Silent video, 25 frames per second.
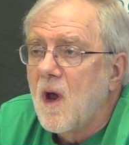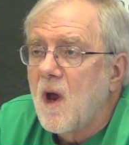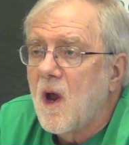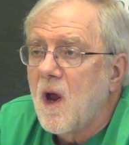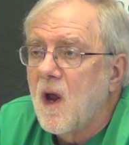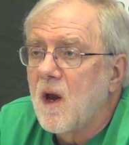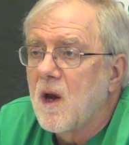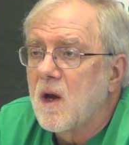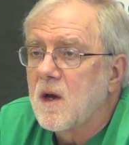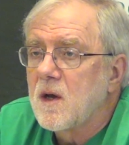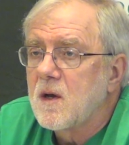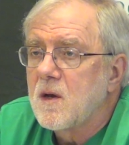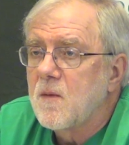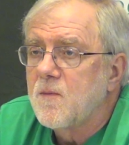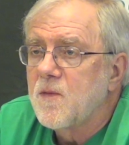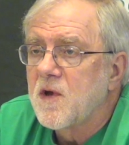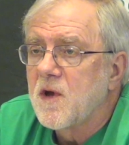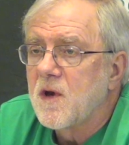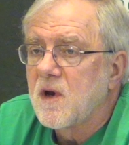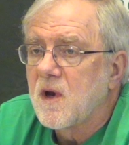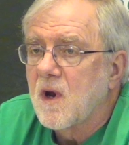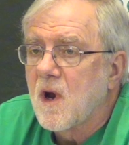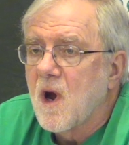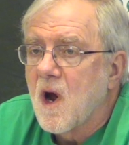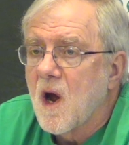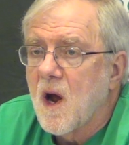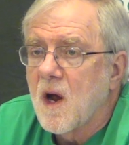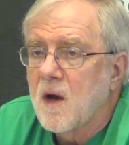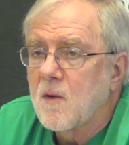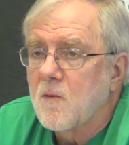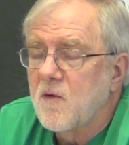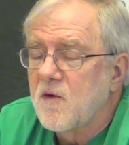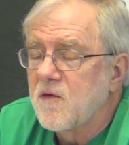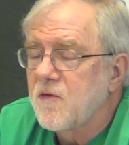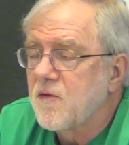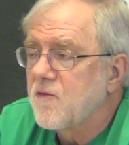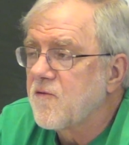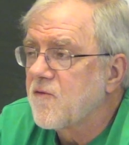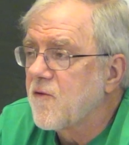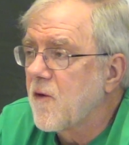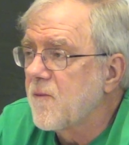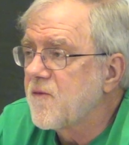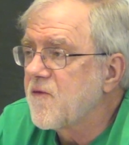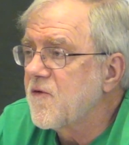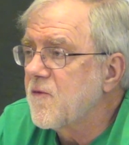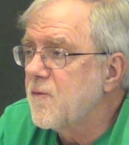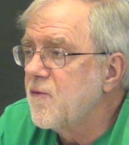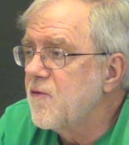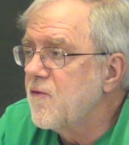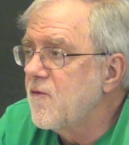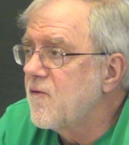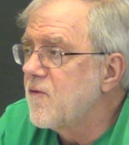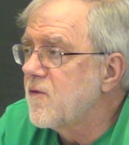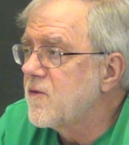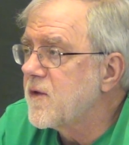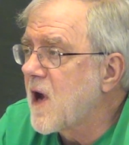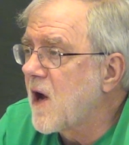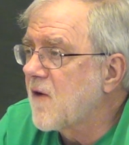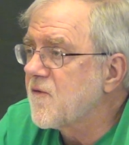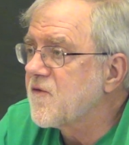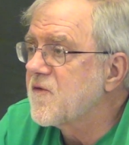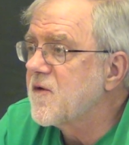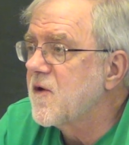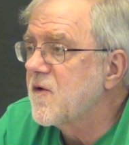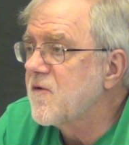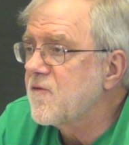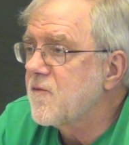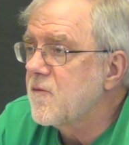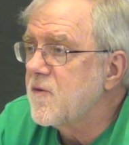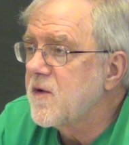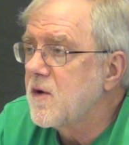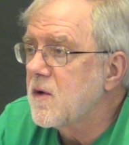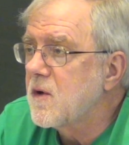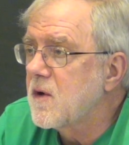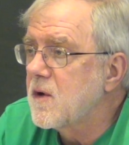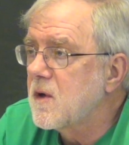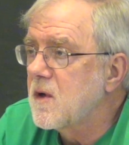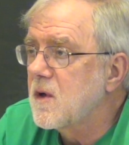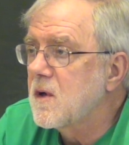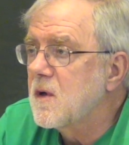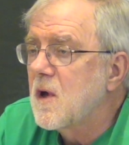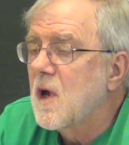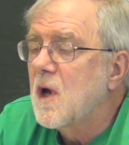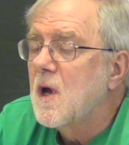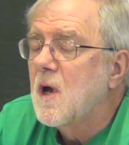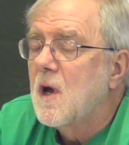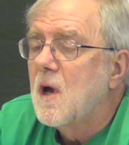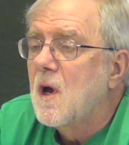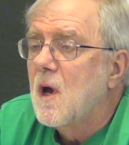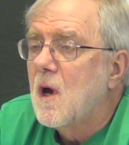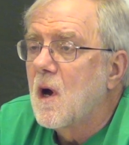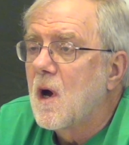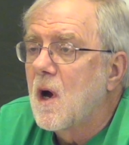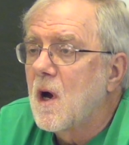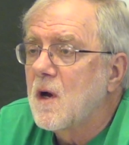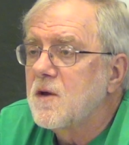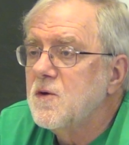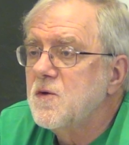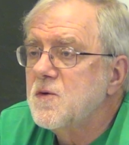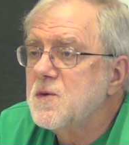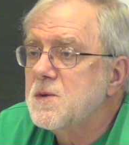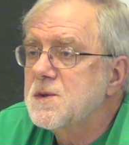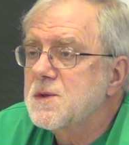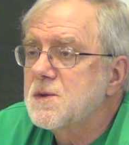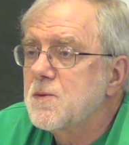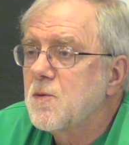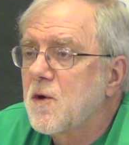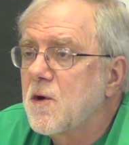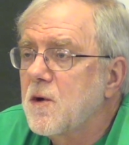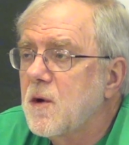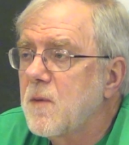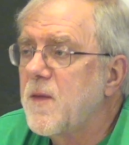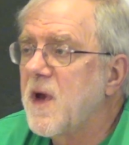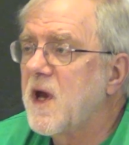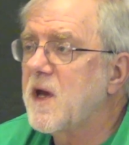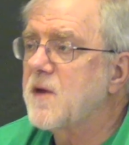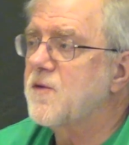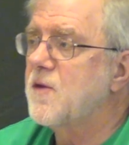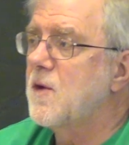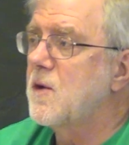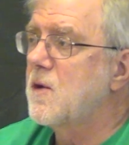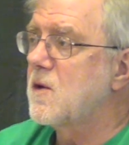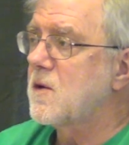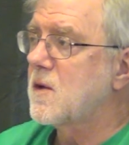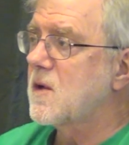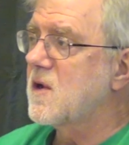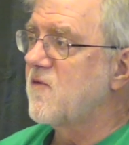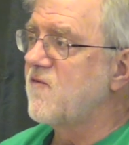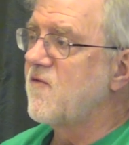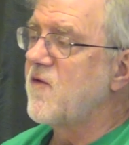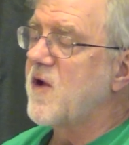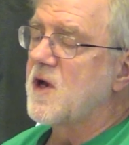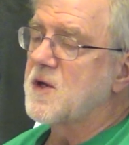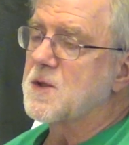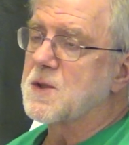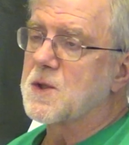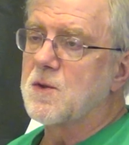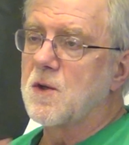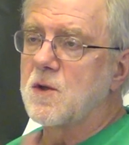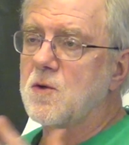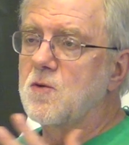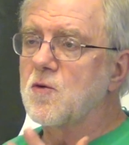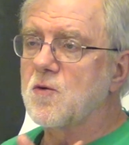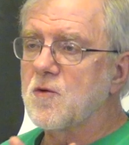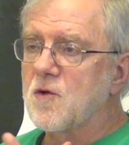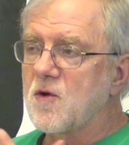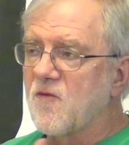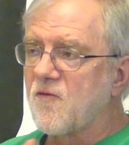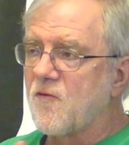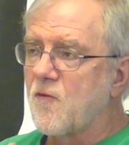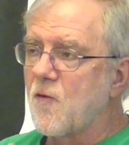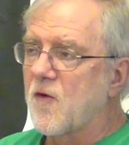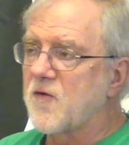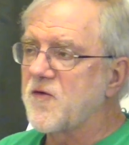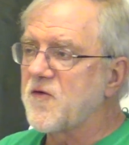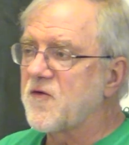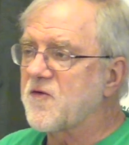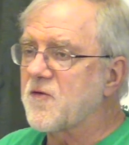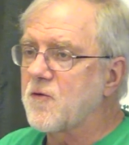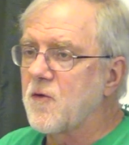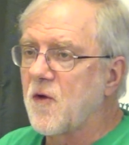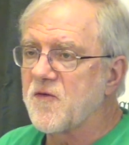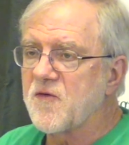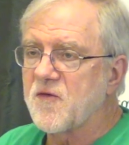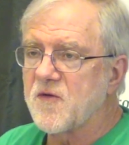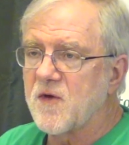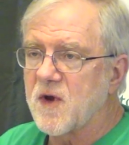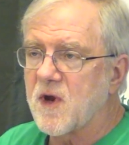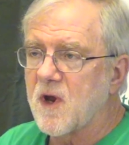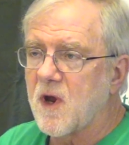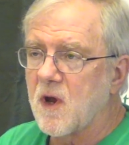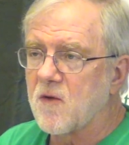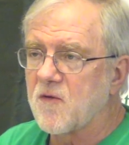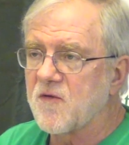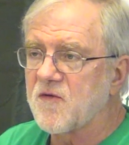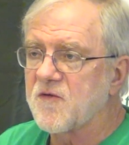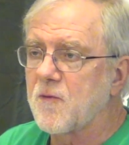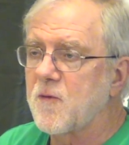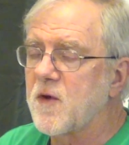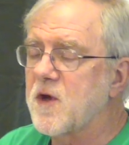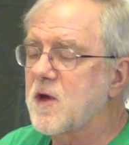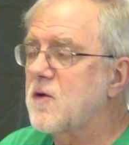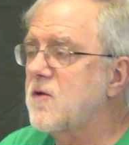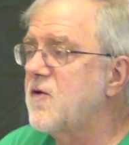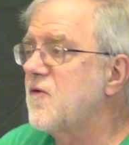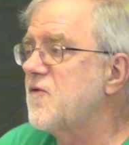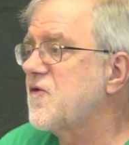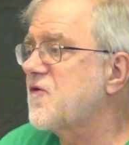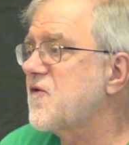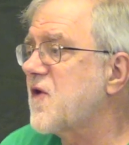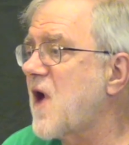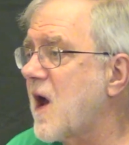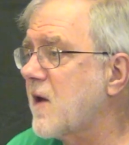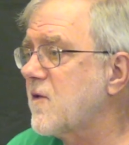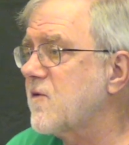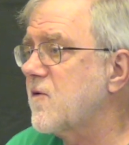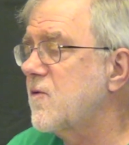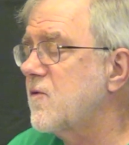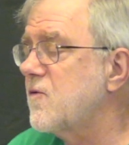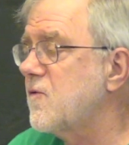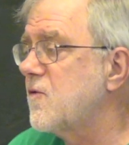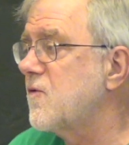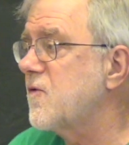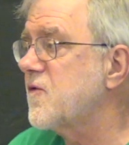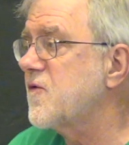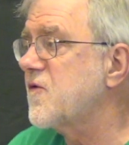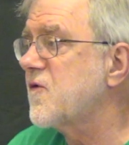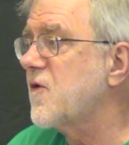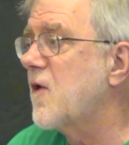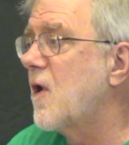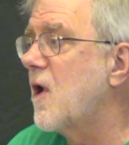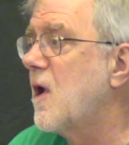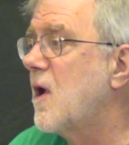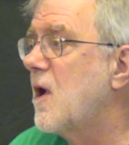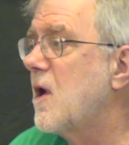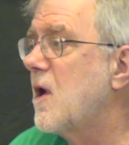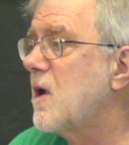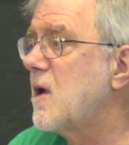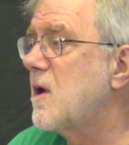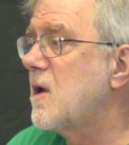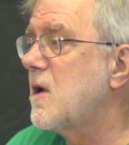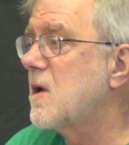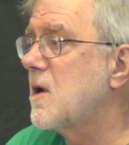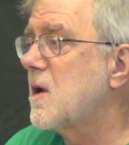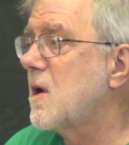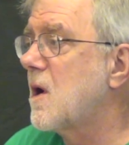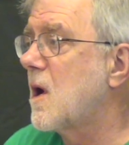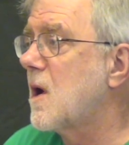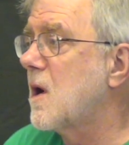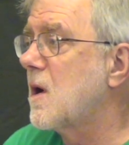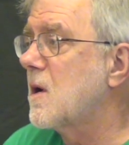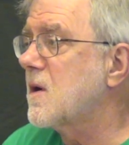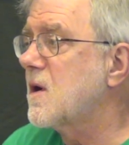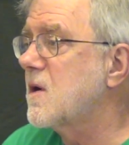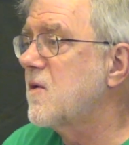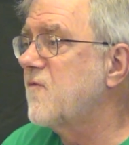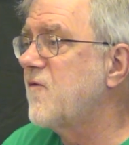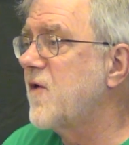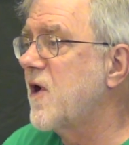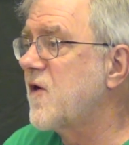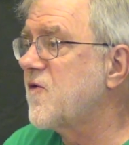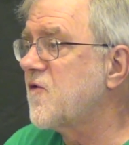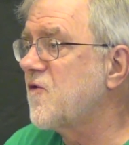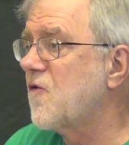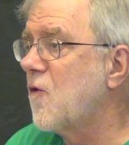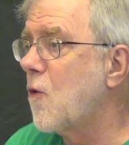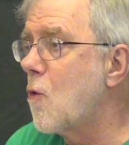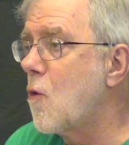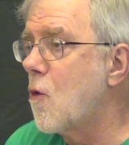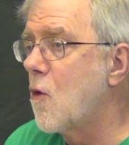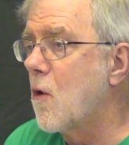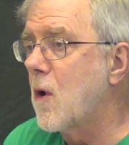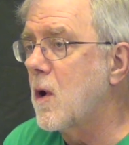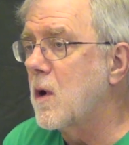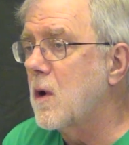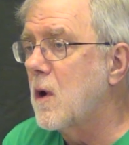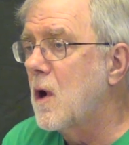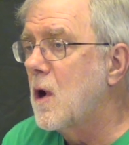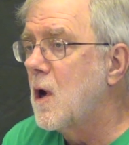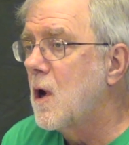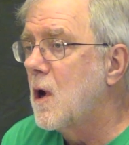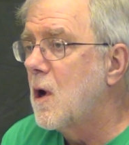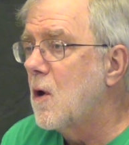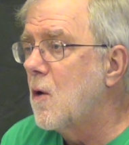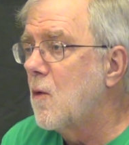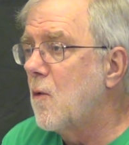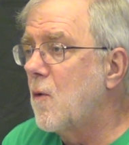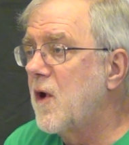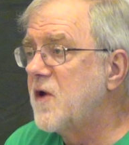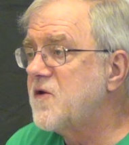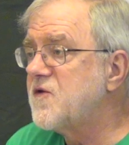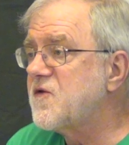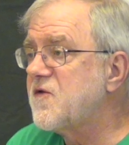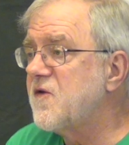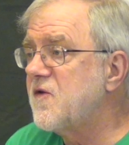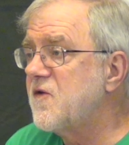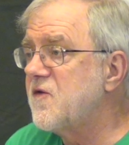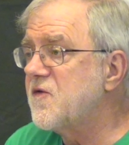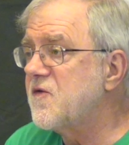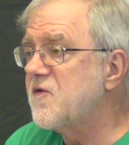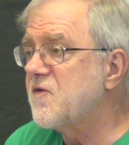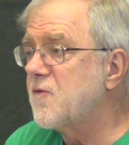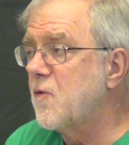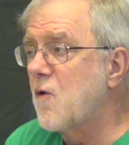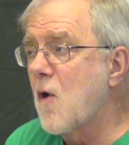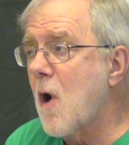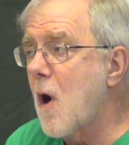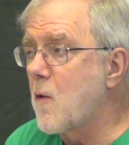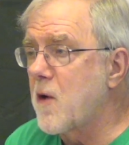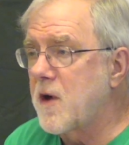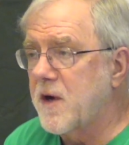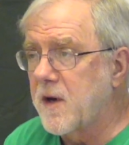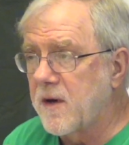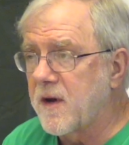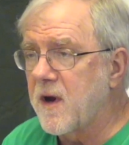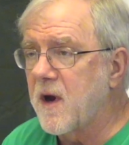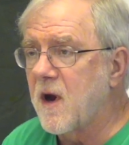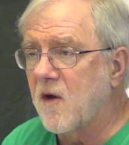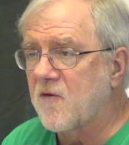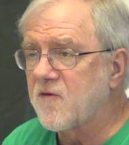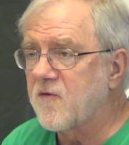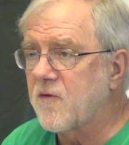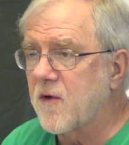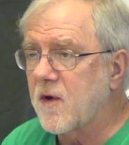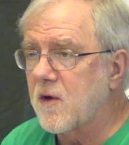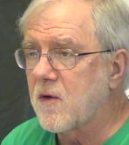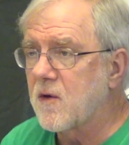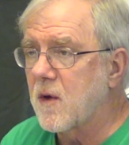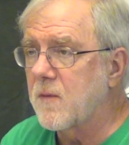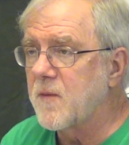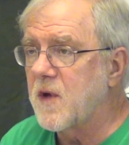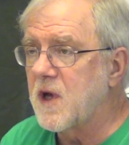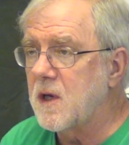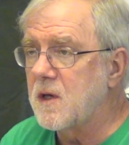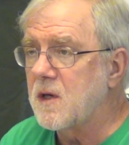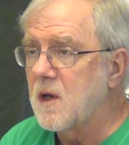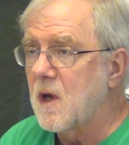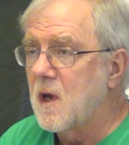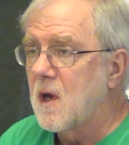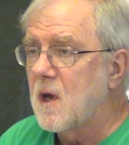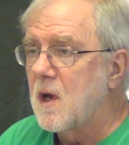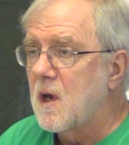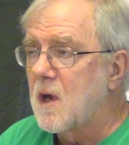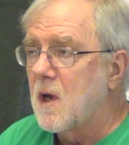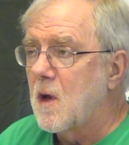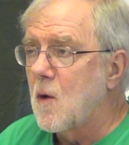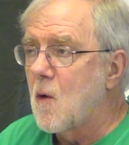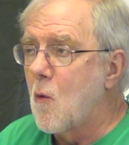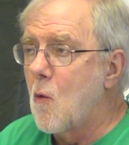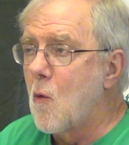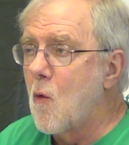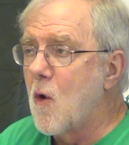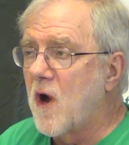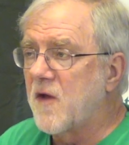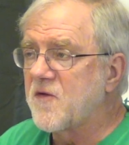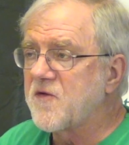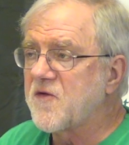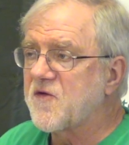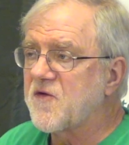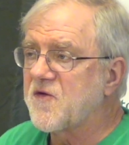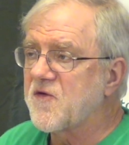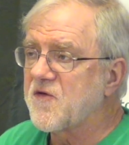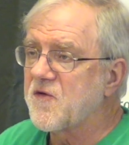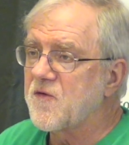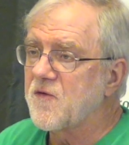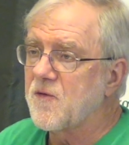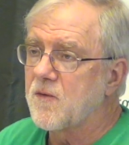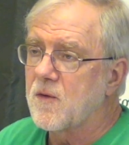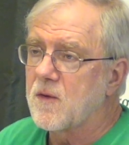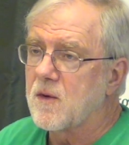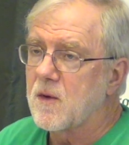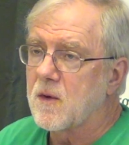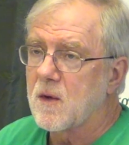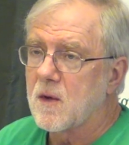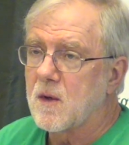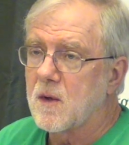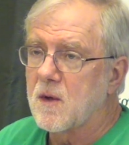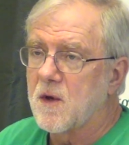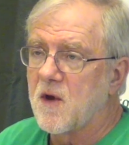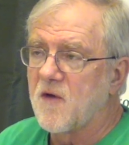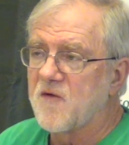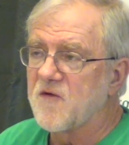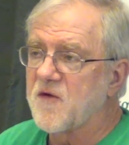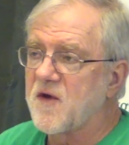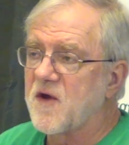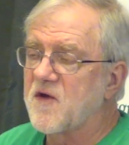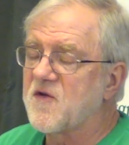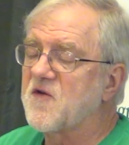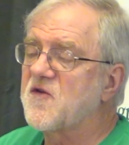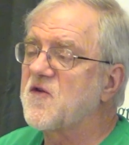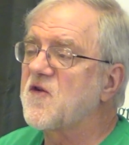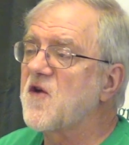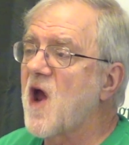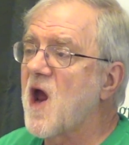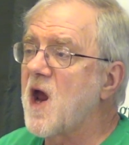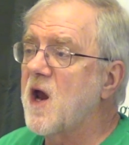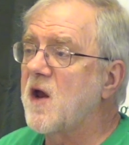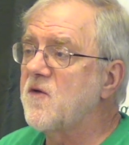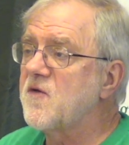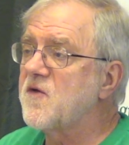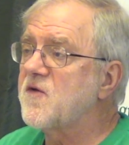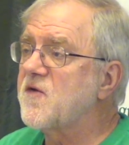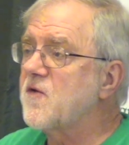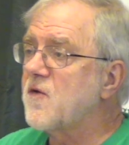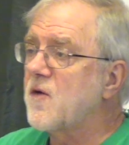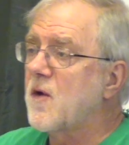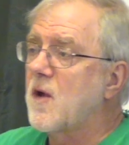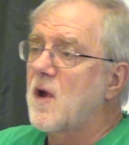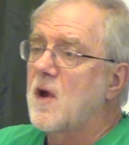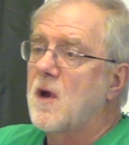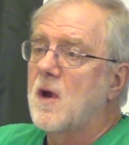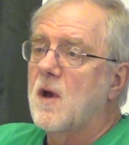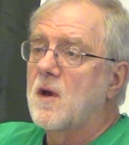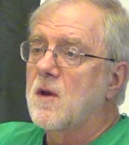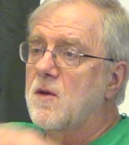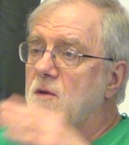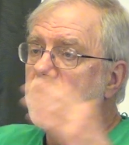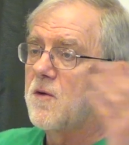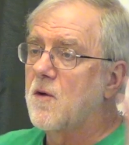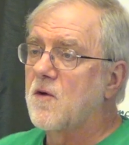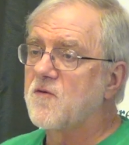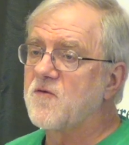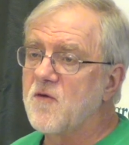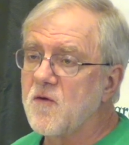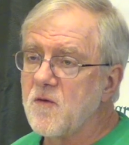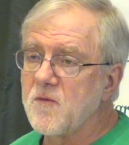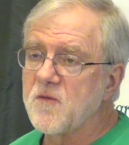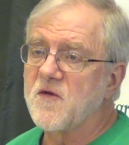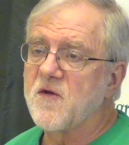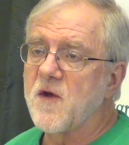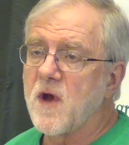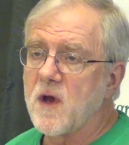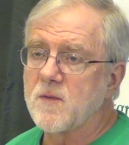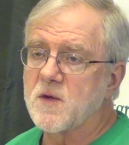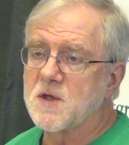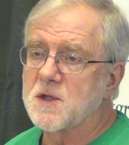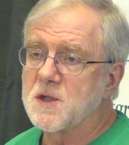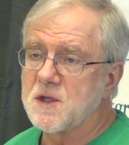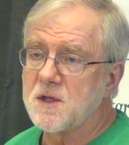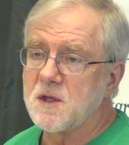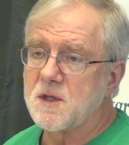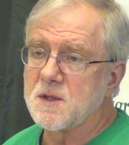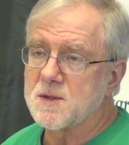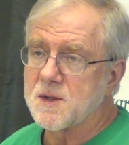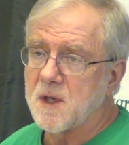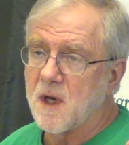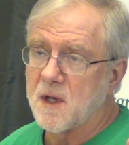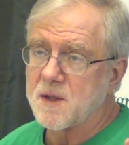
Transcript: And the Pentagon, with Trump's approval, now says we're going to make the conventional and nuclear forces closer together so we can use tactical nukes in conventional war, which is, we're already on a hair trigger. I mean, once there's an exchange, they're doomsday machines.